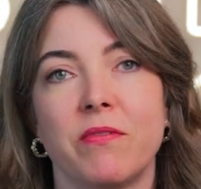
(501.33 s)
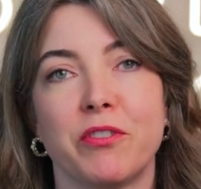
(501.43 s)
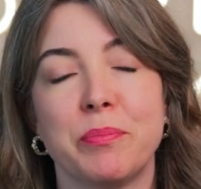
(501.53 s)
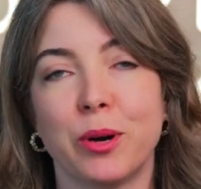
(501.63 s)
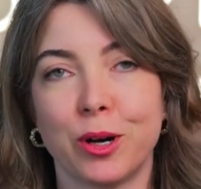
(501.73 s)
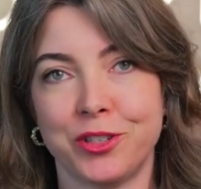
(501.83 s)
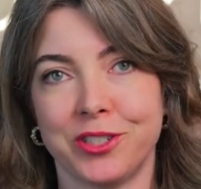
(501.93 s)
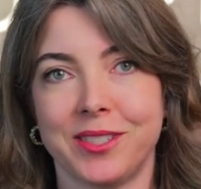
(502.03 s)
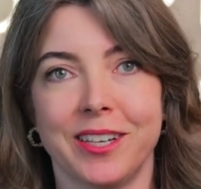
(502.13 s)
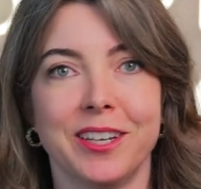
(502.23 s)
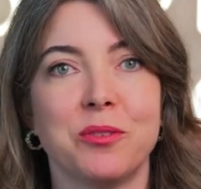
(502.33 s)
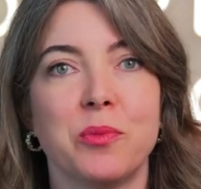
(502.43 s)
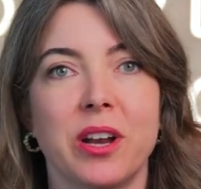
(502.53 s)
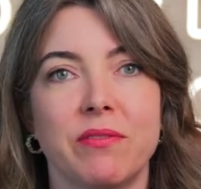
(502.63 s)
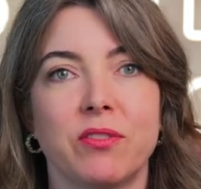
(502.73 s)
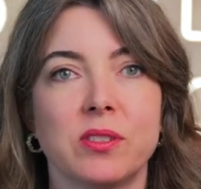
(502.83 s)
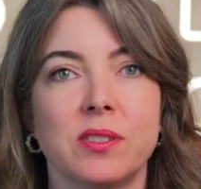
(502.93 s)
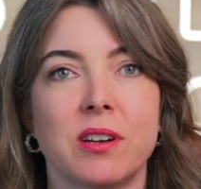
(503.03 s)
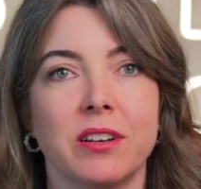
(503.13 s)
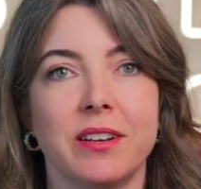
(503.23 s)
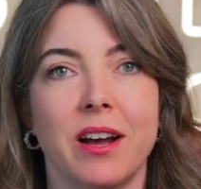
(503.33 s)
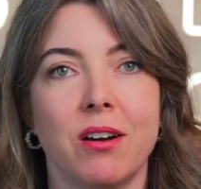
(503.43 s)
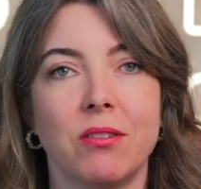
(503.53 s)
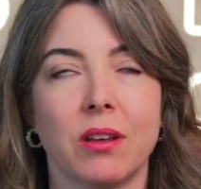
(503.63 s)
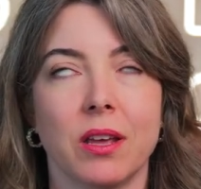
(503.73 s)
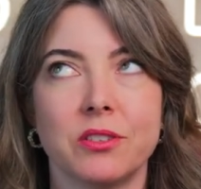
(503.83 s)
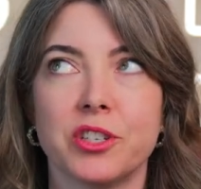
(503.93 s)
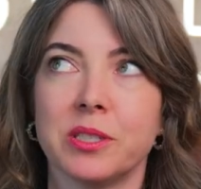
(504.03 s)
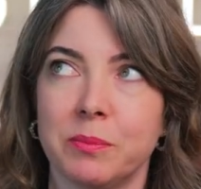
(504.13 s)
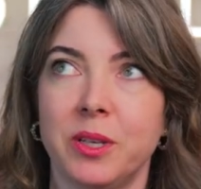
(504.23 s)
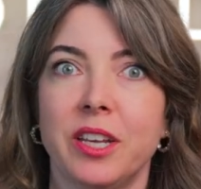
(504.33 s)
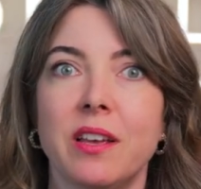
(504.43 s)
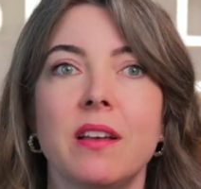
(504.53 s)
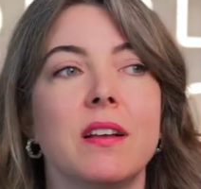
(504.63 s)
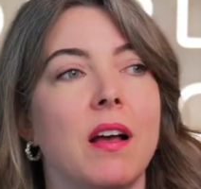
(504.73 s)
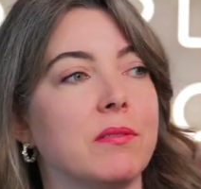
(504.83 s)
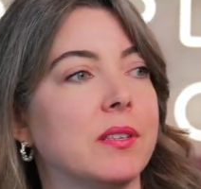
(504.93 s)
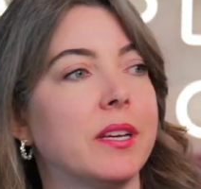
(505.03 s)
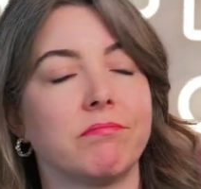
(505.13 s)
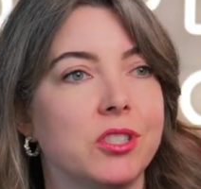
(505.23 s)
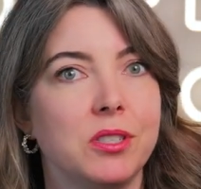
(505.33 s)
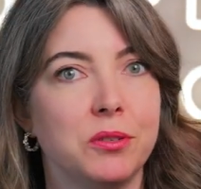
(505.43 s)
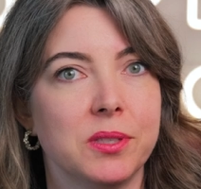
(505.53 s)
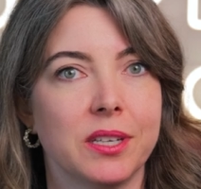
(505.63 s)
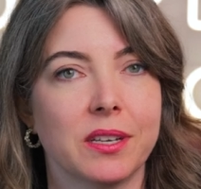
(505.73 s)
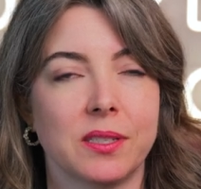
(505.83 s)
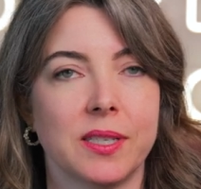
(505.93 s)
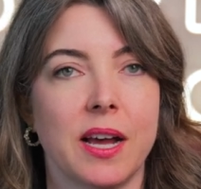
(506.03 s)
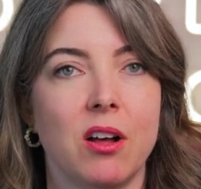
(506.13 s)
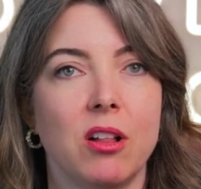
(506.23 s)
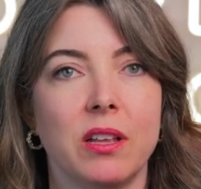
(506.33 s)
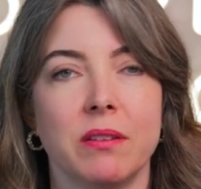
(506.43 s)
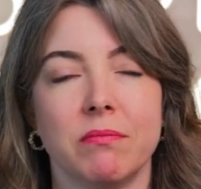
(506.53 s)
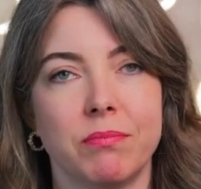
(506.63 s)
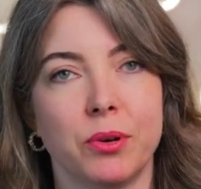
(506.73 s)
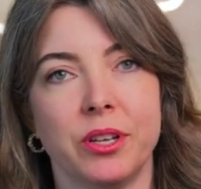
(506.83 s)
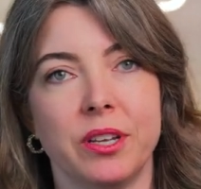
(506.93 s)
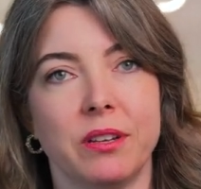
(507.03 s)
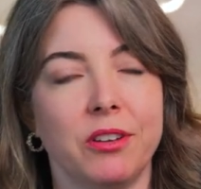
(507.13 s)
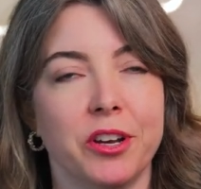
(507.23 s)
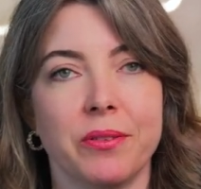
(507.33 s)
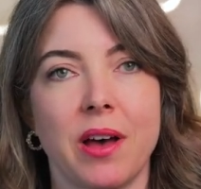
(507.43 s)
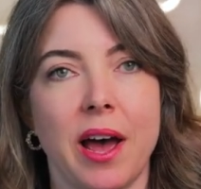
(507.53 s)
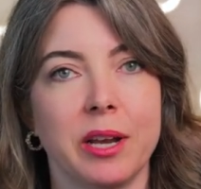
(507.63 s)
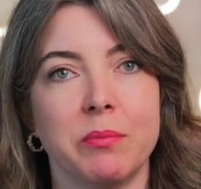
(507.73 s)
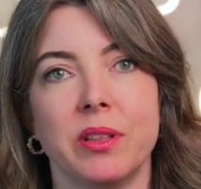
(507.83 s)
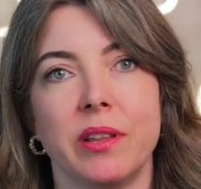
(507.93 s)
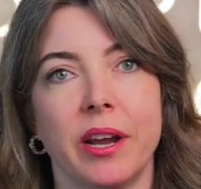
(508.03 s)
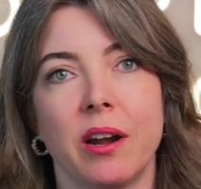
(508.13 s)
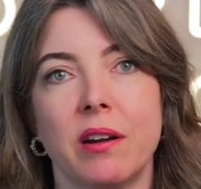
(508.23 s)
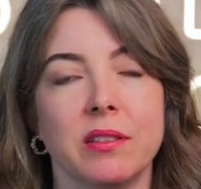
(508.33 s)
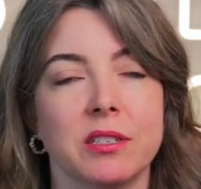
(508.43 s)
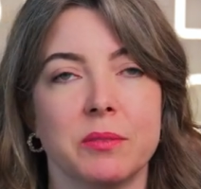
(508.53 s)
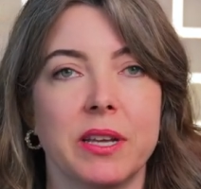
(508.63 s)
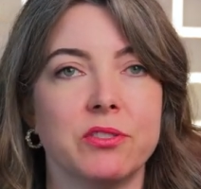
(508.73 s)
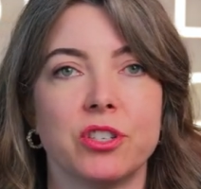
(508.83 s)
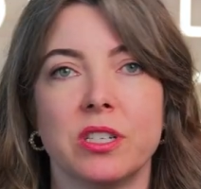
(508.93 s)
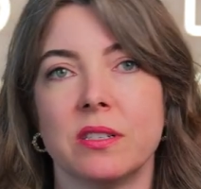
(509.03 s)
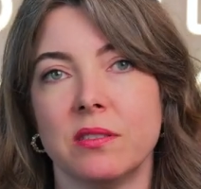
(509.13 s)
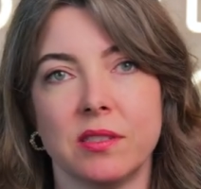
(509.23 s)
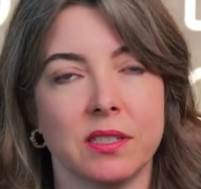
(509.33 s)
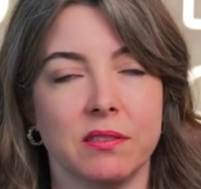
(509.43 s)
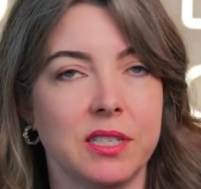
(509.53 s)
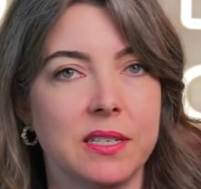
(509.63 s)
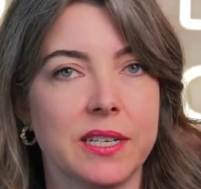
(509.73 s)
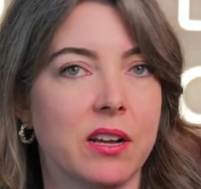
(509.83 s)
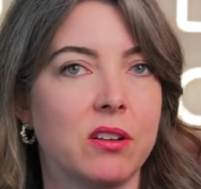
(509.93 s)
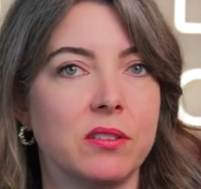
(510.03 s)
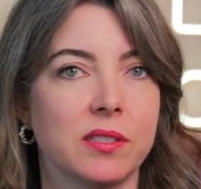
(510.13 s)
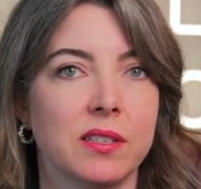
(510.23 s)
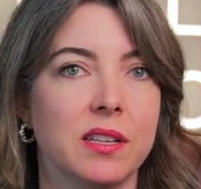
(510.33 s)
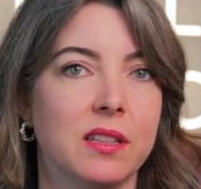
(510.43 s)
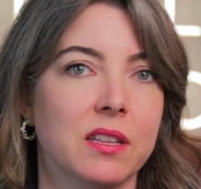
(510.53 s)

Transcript: For purchasing, when I first started out, again, just me, it's like just using Excel and putting, the item in there and the dimensions and details and then